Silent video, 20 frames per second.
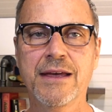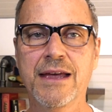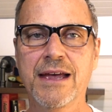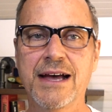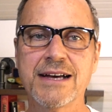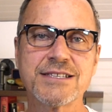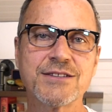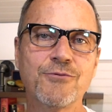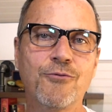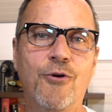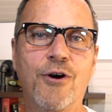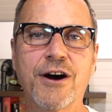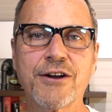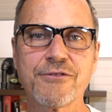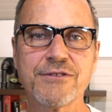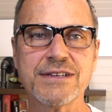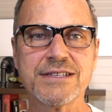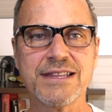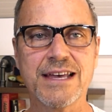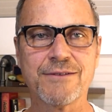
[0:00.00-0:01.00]
As the
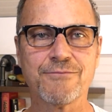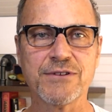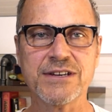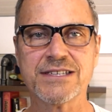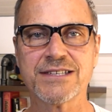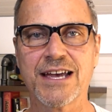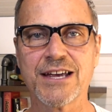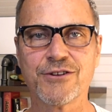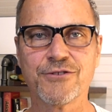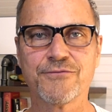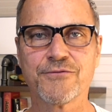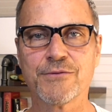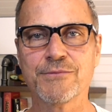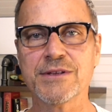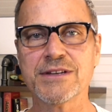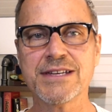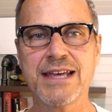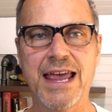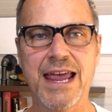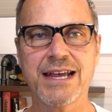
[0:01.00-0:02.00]
water is then recycled from
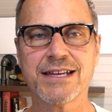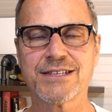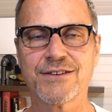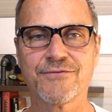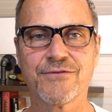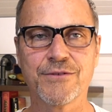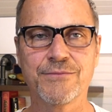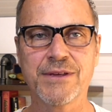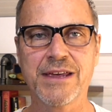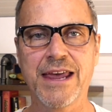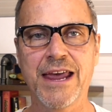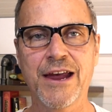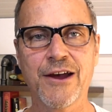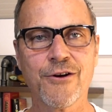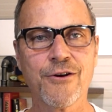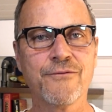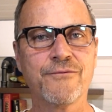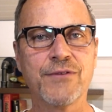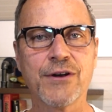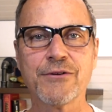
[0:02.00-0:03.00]
the tanks and from the
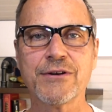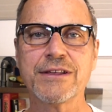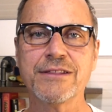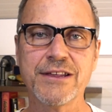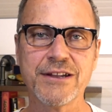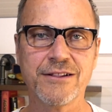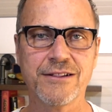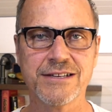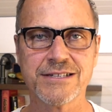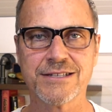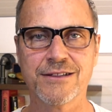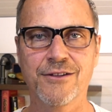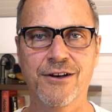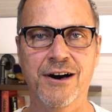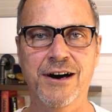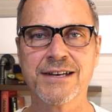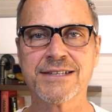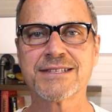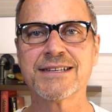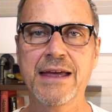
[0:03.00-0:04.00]
air, very little is
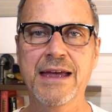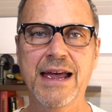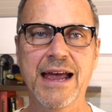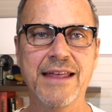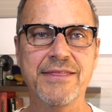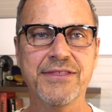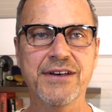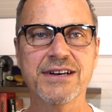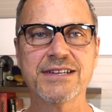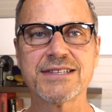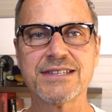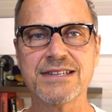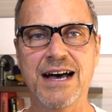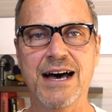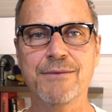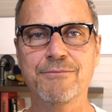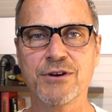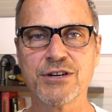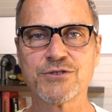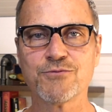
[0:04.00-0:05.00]
lost, and thus
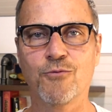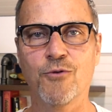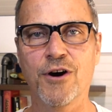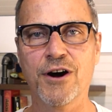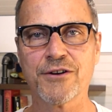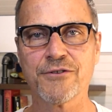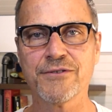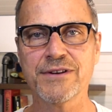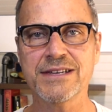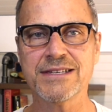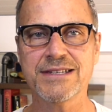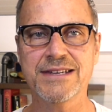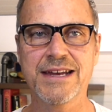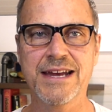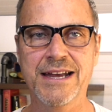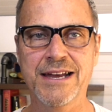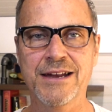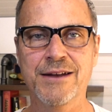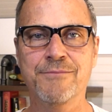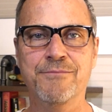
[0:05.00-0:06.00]
not much water is
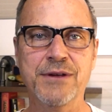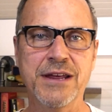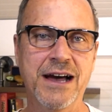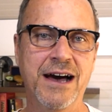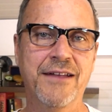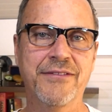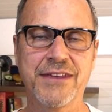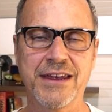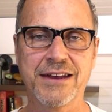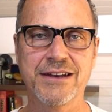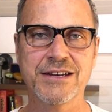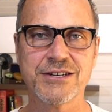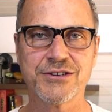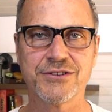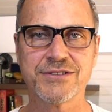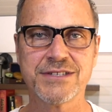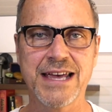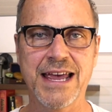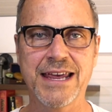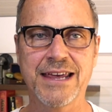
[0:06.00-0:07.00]
needed beyond the
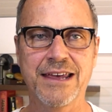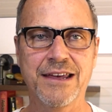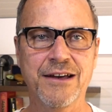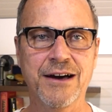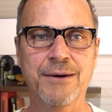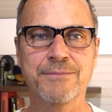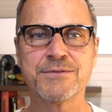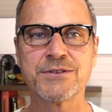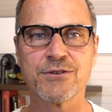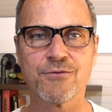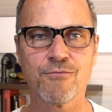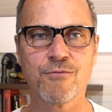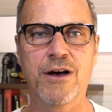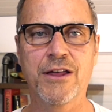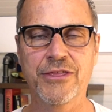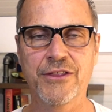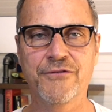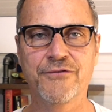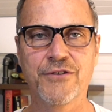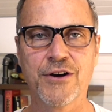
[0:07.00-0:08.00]
initial tanking up to
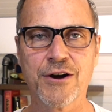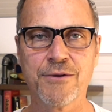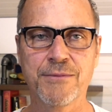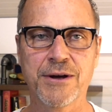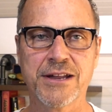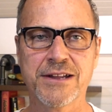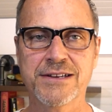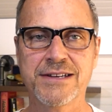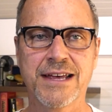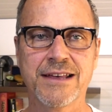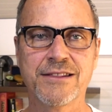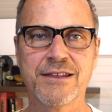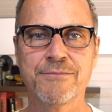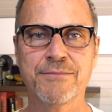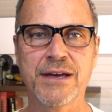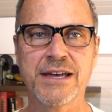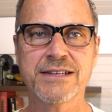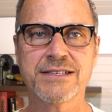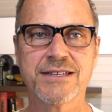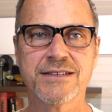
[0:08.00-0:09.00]
run the farm on a daily
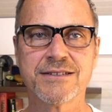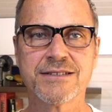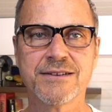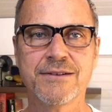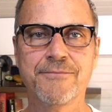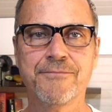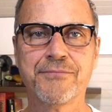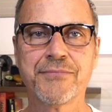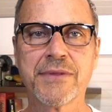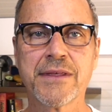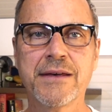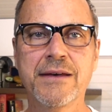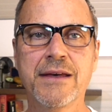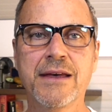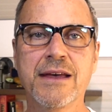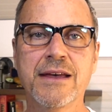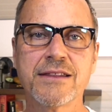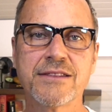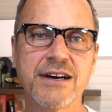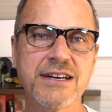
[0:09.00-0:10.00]
basis.
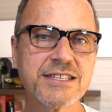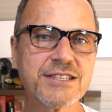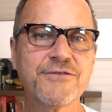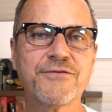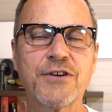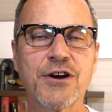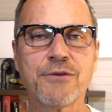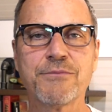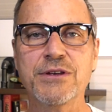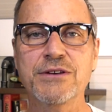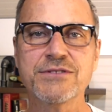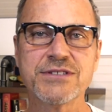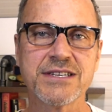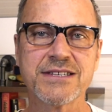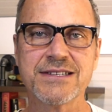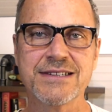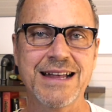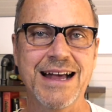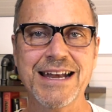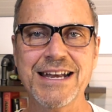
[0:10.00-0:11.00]
Thus, the farm
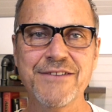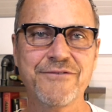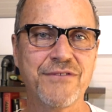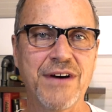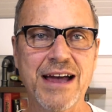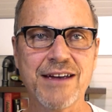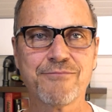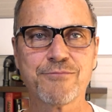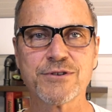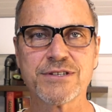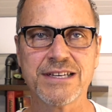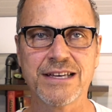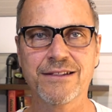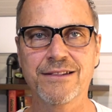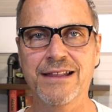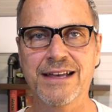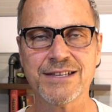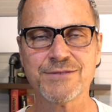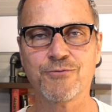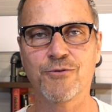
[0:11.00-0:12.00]
uses 95%
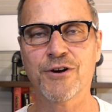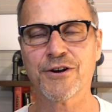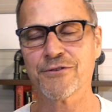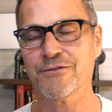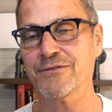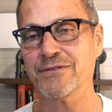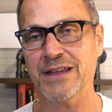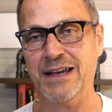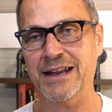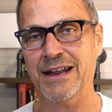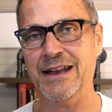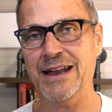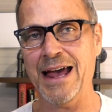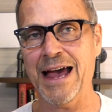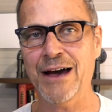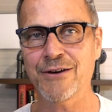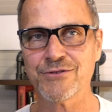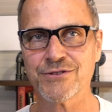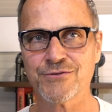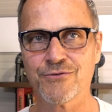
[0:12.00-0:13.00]
less water than an
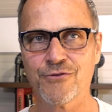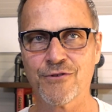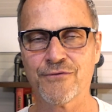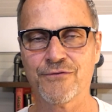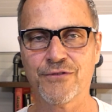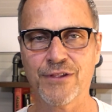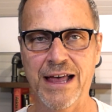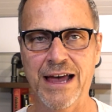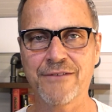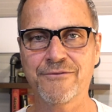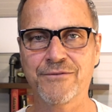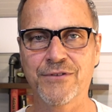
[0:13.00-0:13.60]
outdoor flat